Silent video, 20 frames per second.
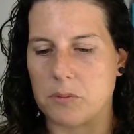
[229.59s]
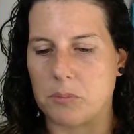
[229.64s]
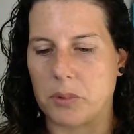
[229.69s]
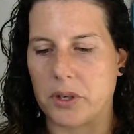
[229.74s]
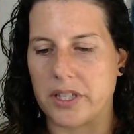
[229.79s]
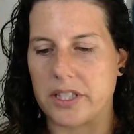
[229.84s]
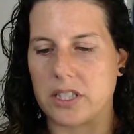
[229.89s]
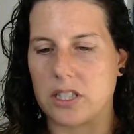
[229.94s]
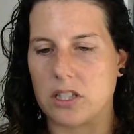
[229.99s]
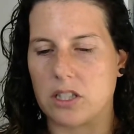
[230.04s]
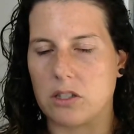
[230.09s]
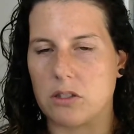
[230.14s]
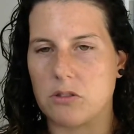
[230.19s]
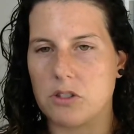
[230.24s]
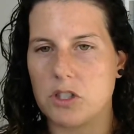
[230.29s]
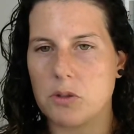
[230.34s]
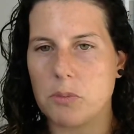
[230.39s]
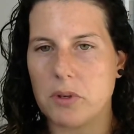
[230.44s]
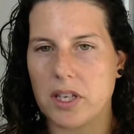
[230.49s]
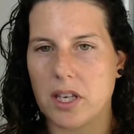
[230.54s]
but you
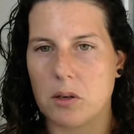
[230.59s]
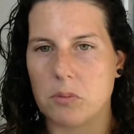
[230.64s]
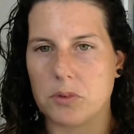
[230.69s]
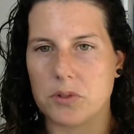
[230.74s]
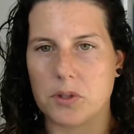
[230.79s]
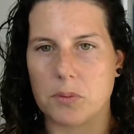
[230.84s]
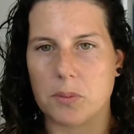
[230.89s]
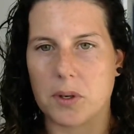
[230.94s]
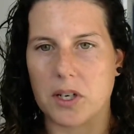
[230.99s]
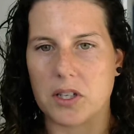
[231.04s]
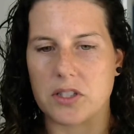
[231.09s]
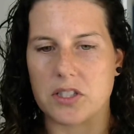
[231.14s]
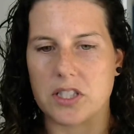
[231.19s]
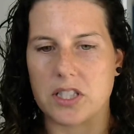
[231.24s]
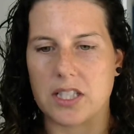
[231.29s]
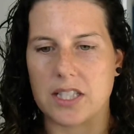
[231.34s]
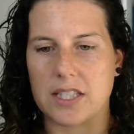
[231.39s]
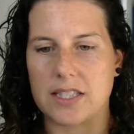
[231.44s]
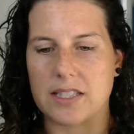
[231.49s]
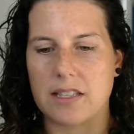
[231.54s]
should be able to
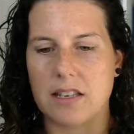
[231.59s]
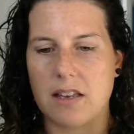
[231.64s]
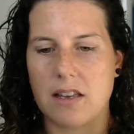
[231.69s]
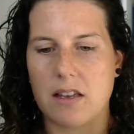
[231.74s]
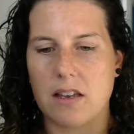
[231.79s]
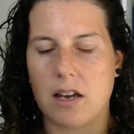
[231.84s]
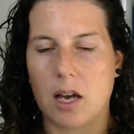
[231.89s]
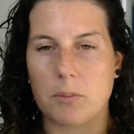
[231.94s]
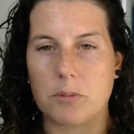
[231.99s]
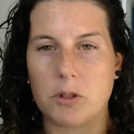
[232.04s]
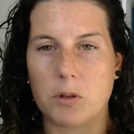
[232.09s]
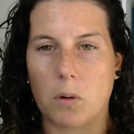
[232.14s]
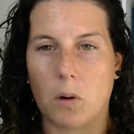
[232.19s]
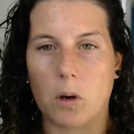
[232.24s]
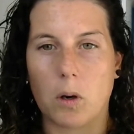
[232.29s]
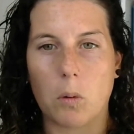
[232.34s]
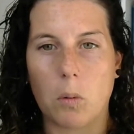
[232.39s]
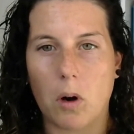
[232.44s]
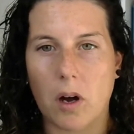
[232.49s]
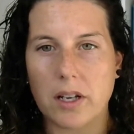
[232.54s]
purchase up to a
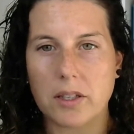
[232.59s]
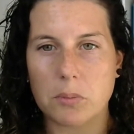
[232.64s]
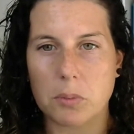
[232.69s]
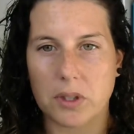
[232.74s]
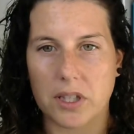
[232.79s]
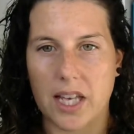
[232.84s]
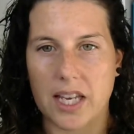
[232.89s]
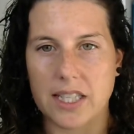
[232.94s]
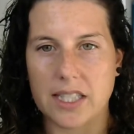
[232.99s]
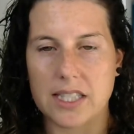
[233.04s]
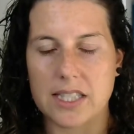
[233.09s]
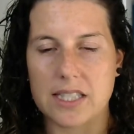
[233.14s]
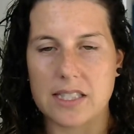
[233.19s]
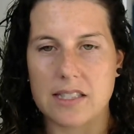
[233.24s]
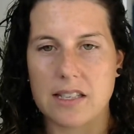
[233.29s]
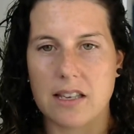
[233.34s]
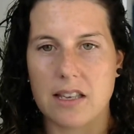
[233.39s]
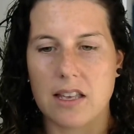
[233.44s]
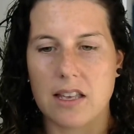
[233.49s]
quadplex